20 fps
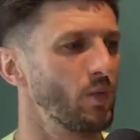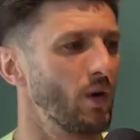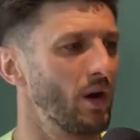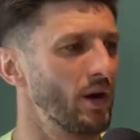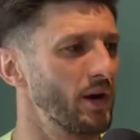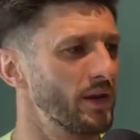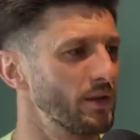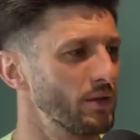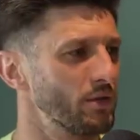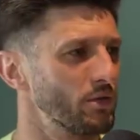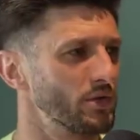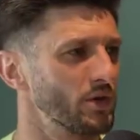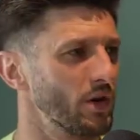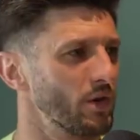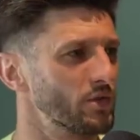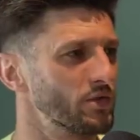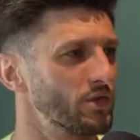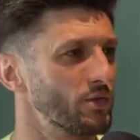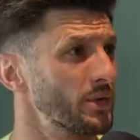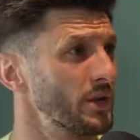why the
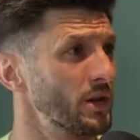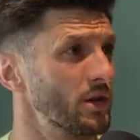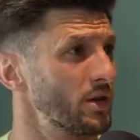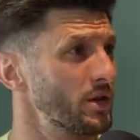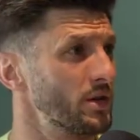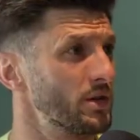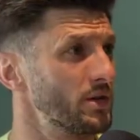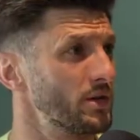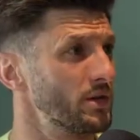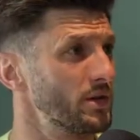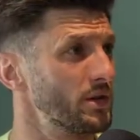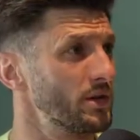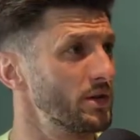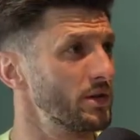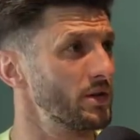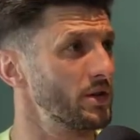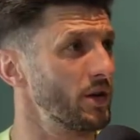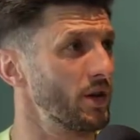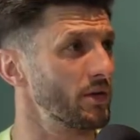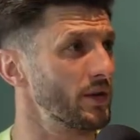results have been good.
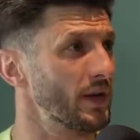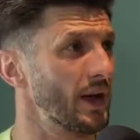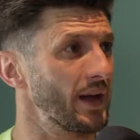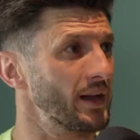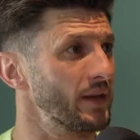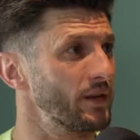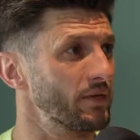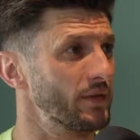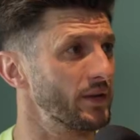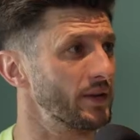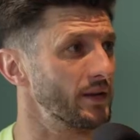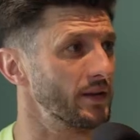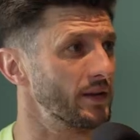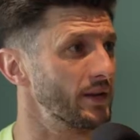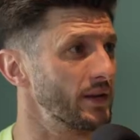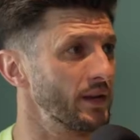You don't get anything